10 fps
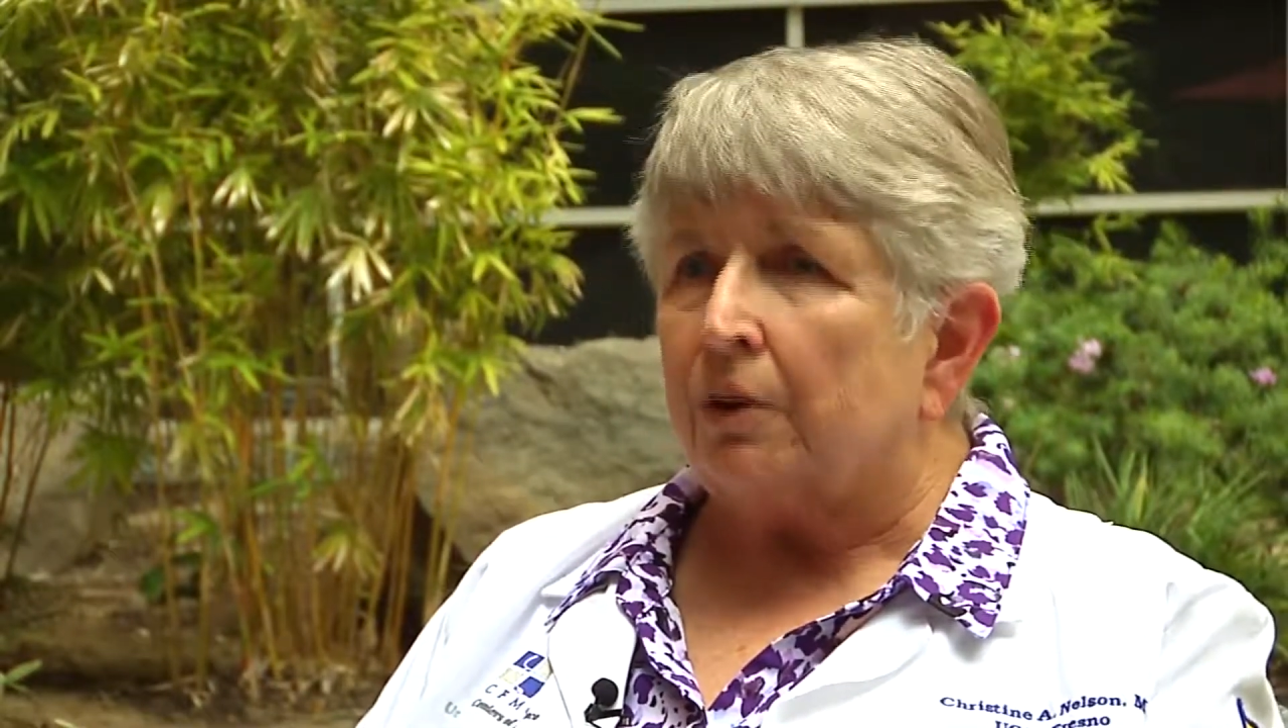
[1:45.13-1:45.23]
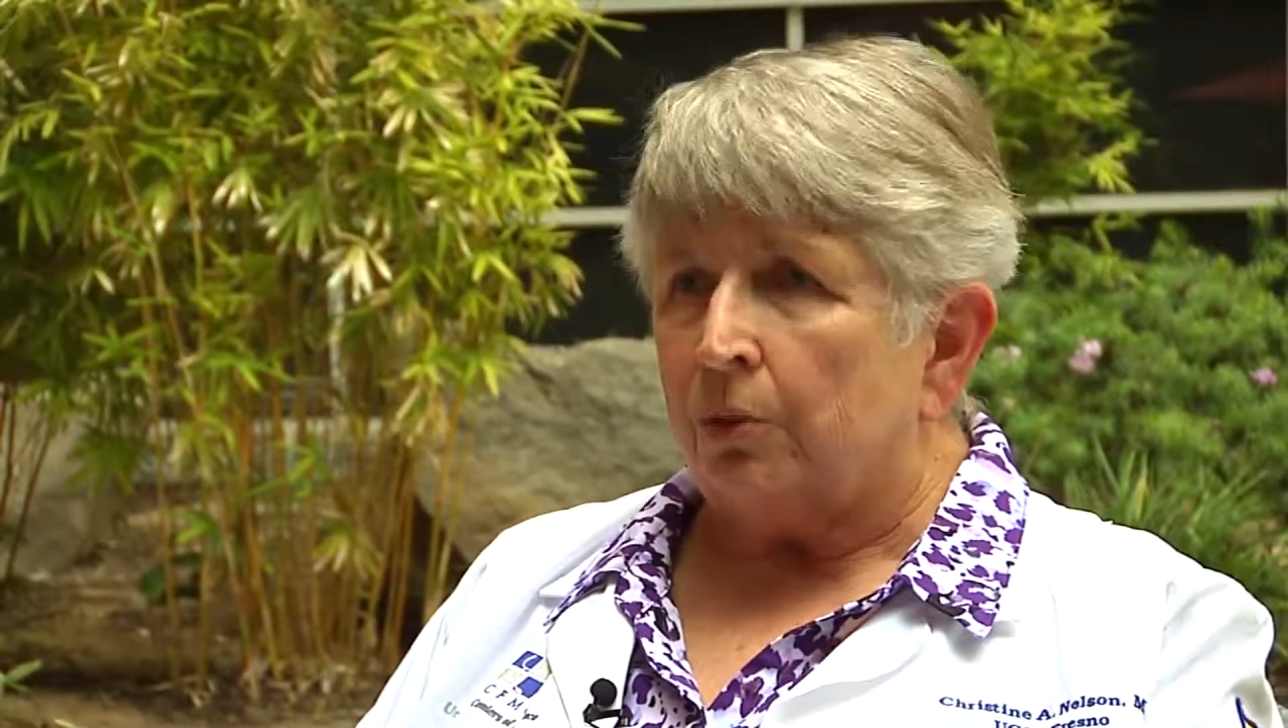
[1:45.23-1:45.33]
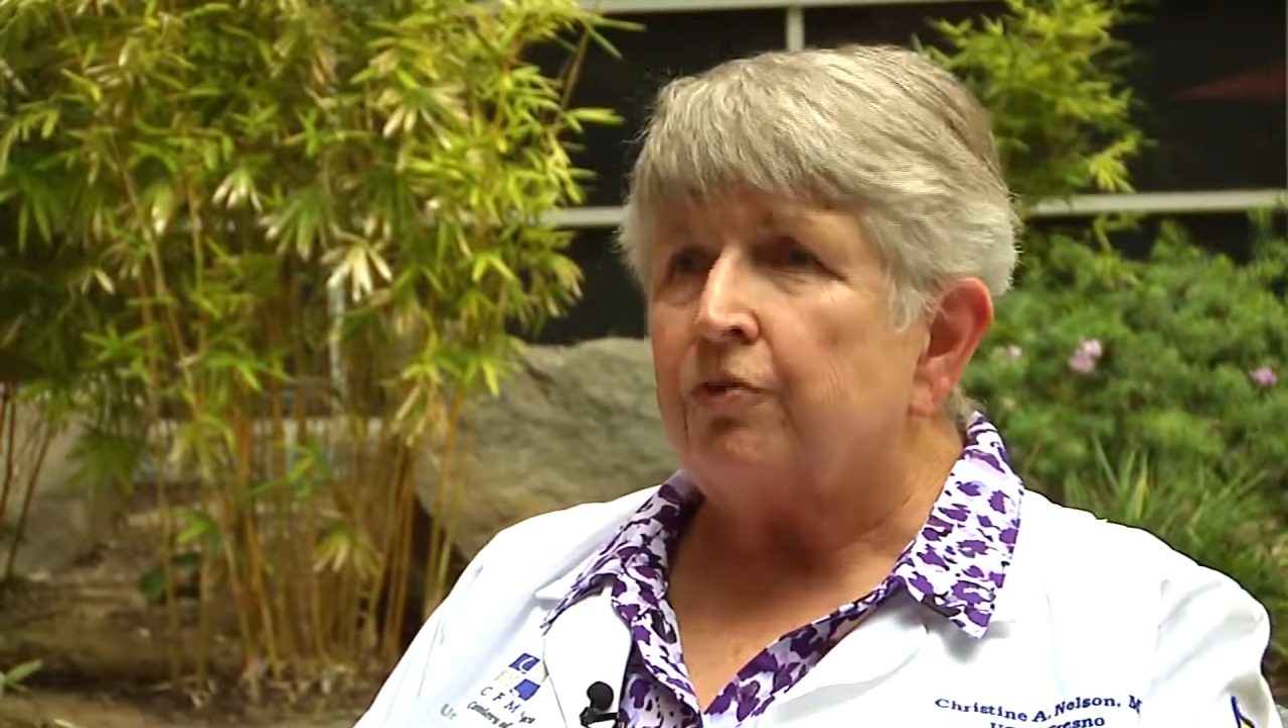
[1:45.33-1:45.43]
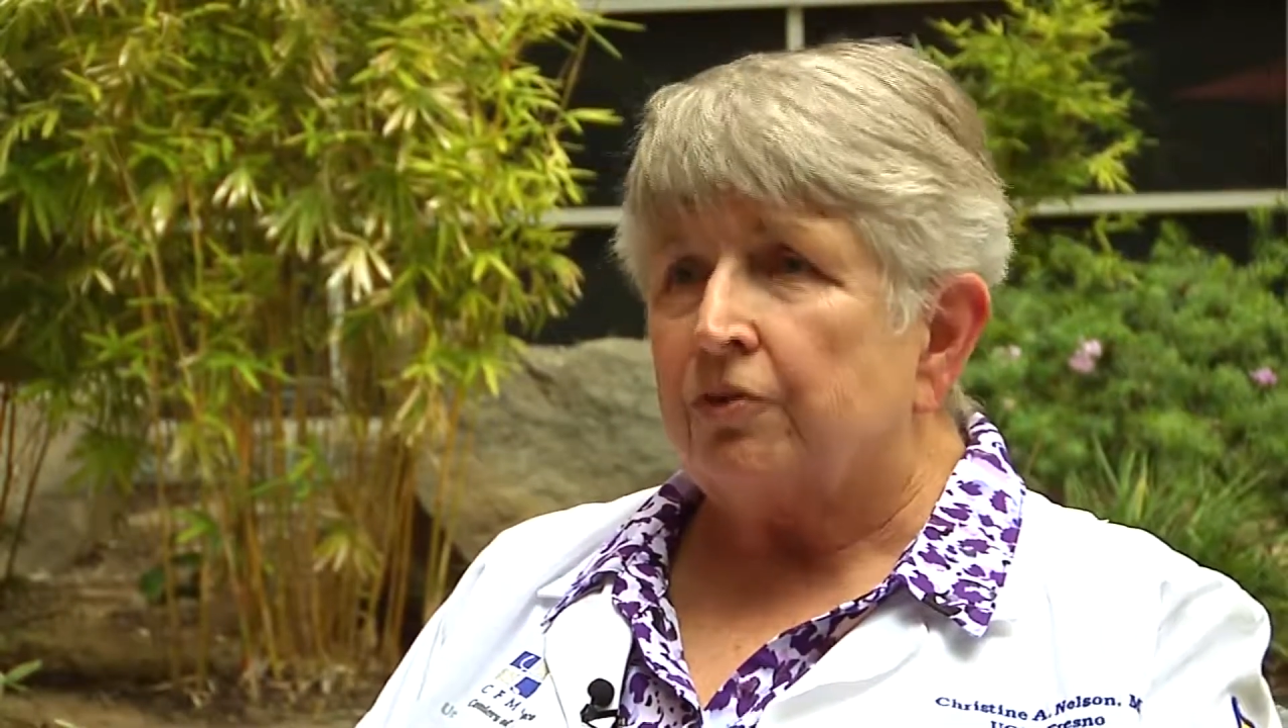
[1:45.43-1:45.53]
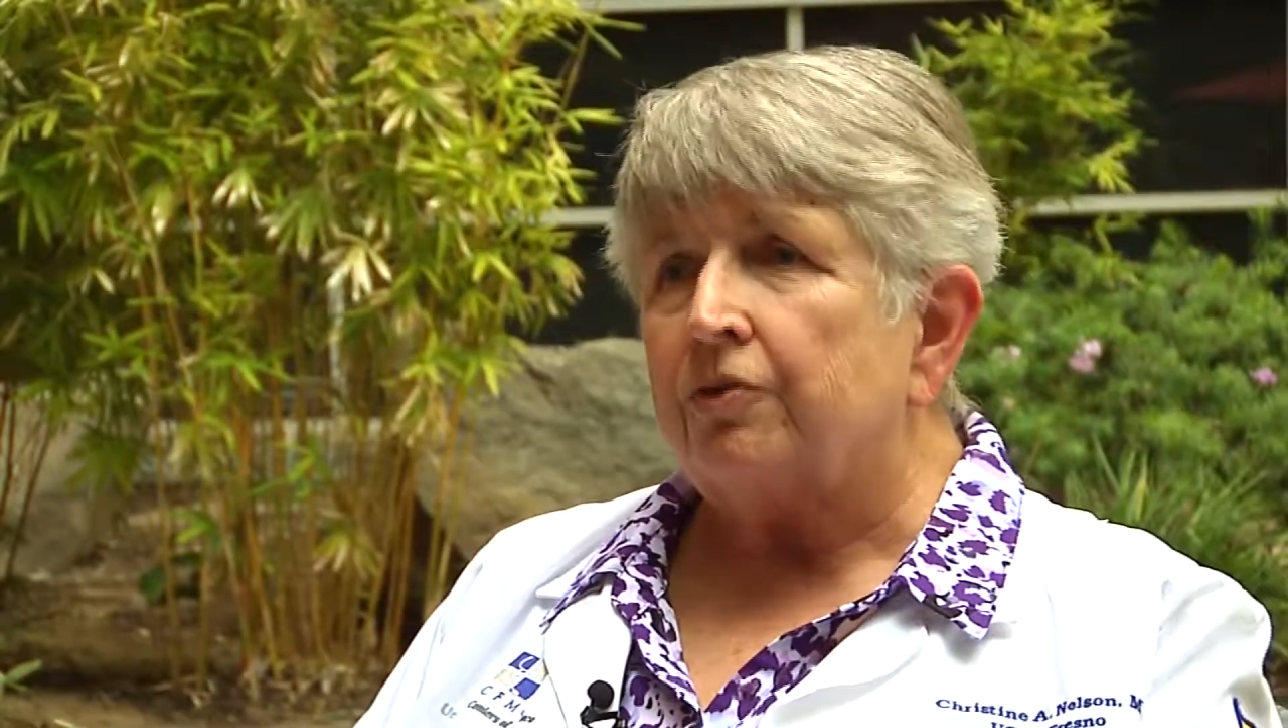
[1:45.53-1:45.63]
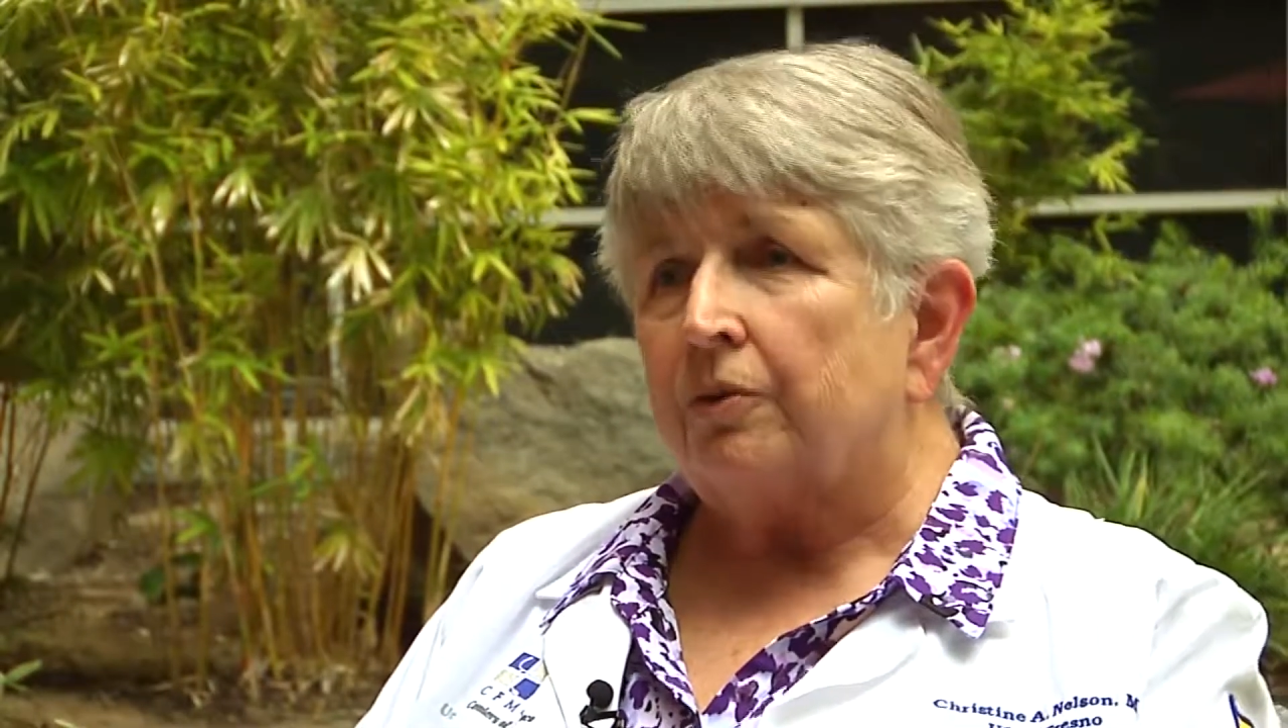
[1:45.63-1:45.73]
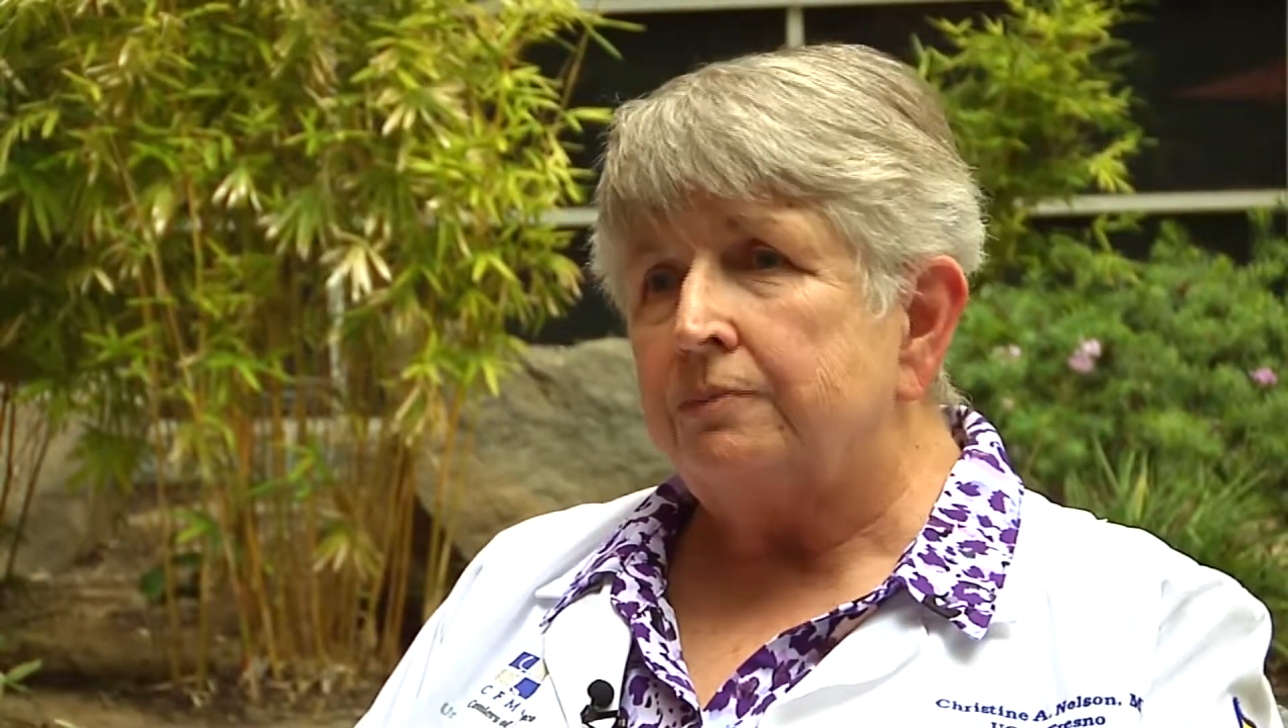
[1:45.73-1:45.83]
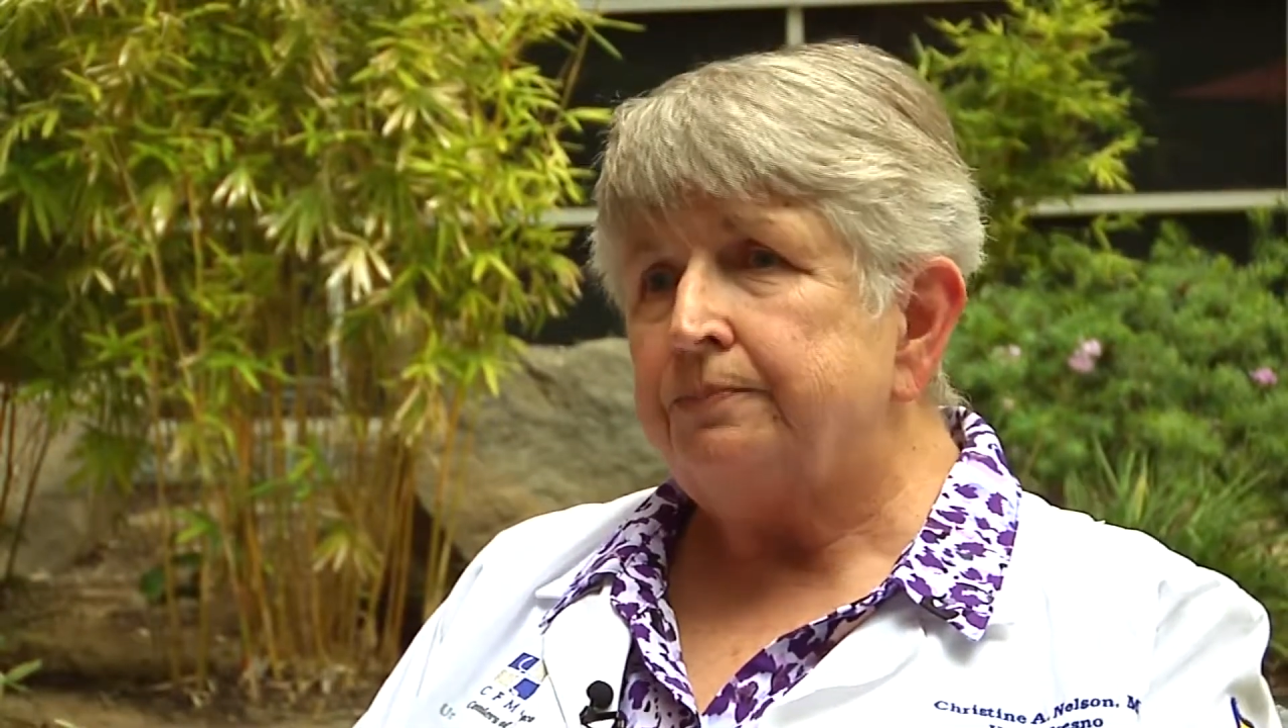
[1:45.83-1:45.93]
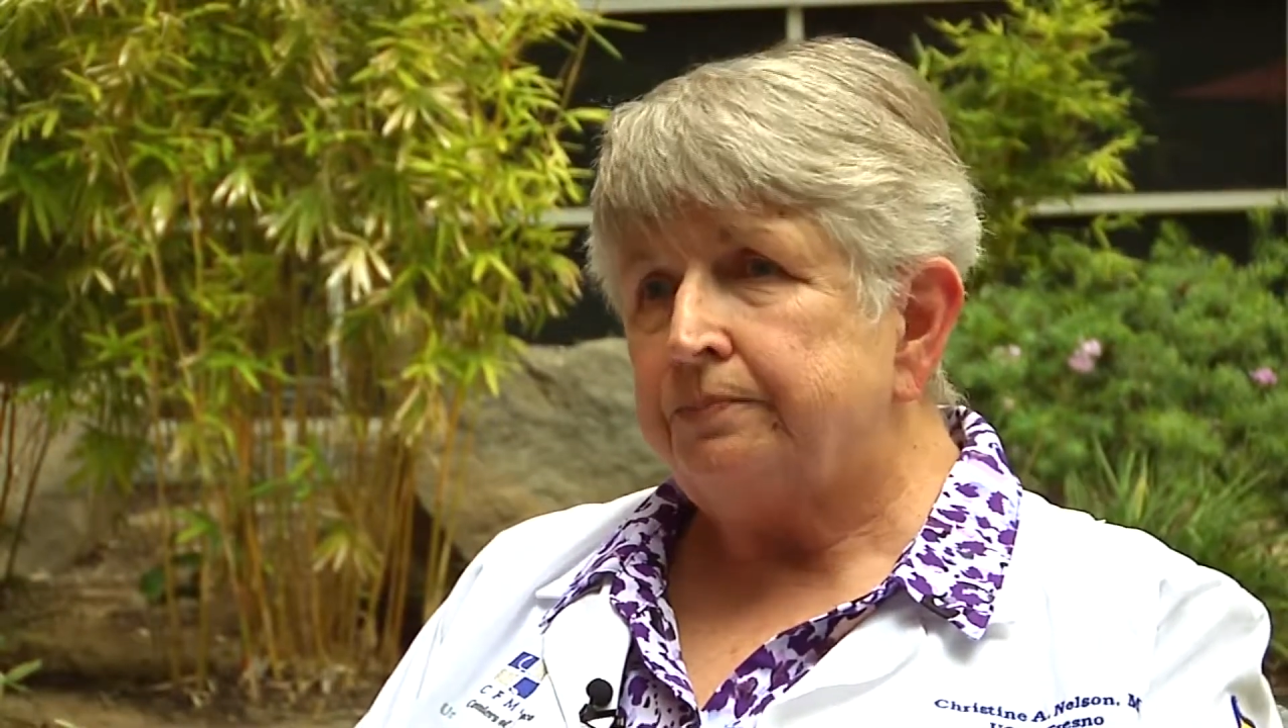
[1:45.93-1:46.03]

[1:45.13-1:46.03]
hours or so.